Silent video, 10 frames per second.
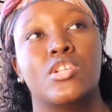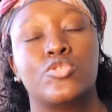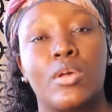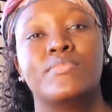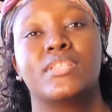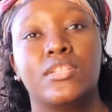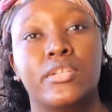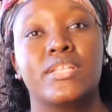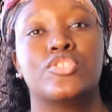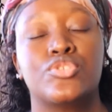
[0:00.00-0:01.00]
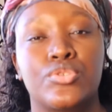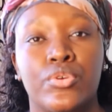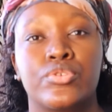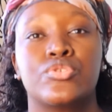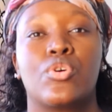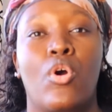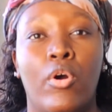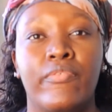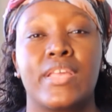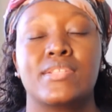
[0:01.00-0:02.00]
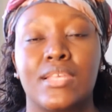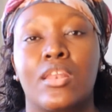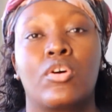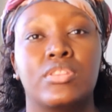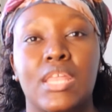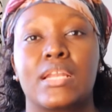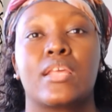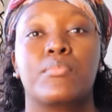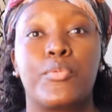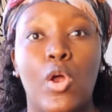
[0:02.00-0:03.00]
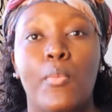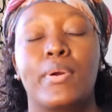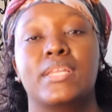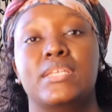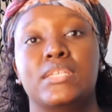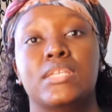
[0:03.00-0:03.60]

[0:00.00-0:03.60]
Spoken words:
So I'm still in search of a salon that can properly